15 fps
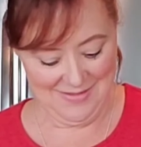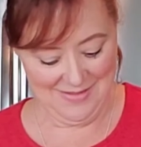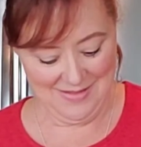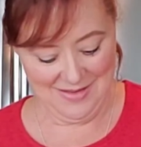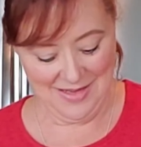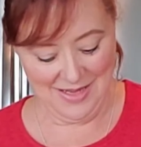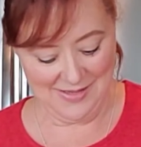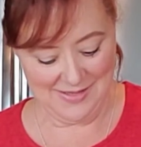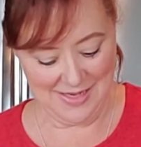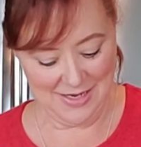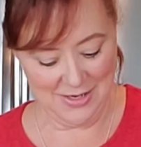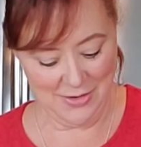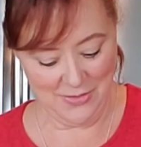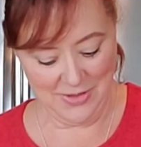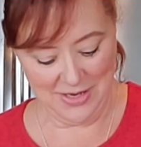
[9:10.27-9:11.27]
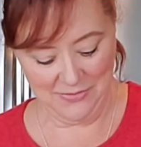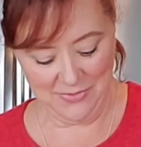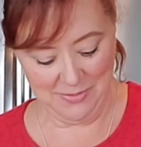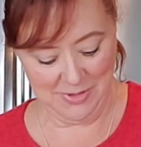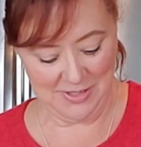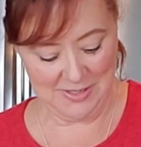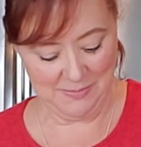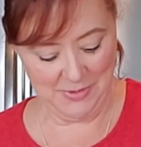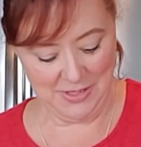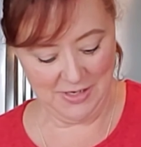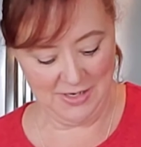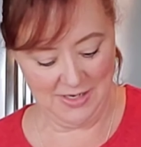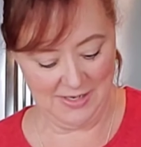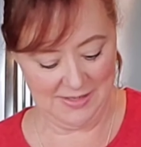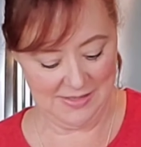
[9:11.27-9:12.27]
Yes, I know that from
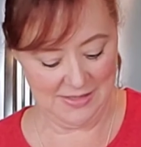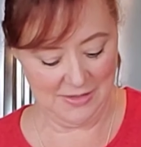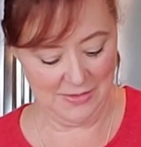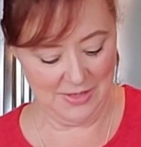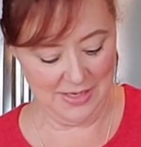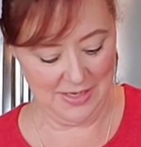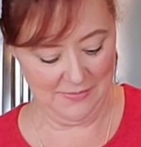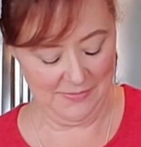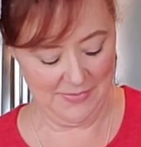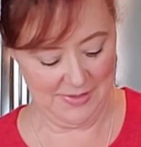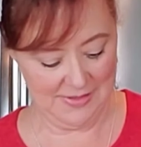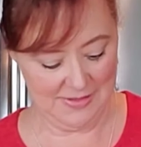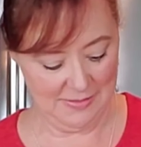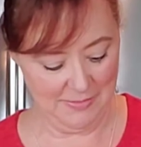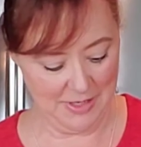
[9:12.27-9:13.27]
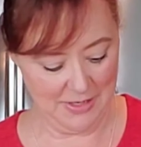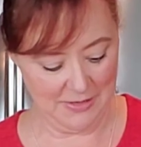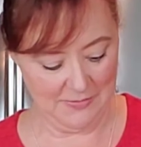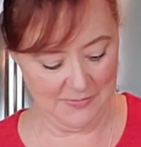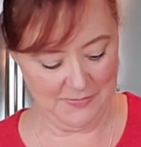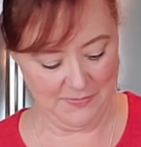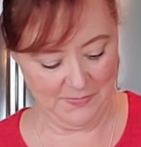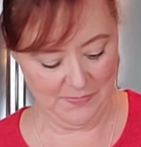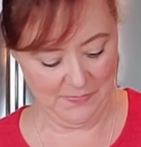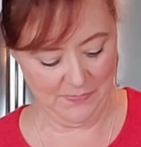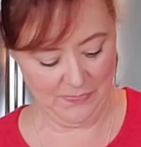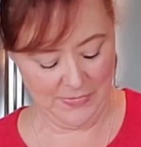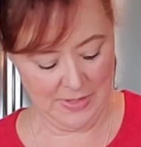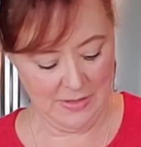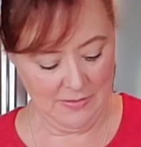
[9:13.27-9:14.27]
experience. Okay, let's
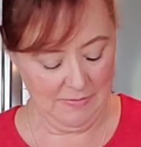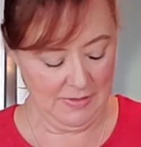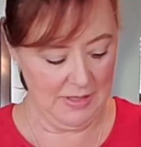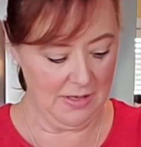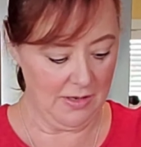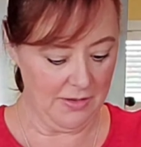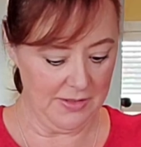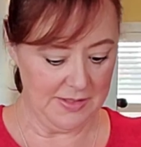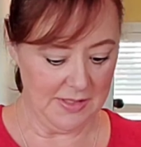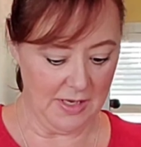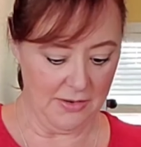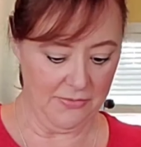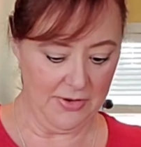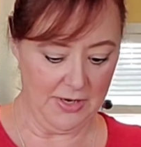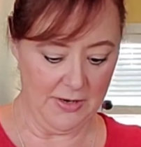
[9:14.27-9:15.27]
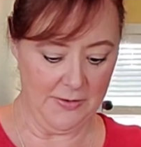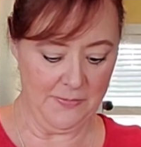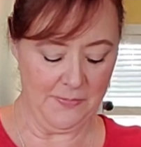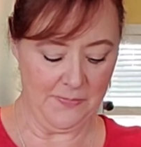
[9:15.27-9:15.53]
get all this off here.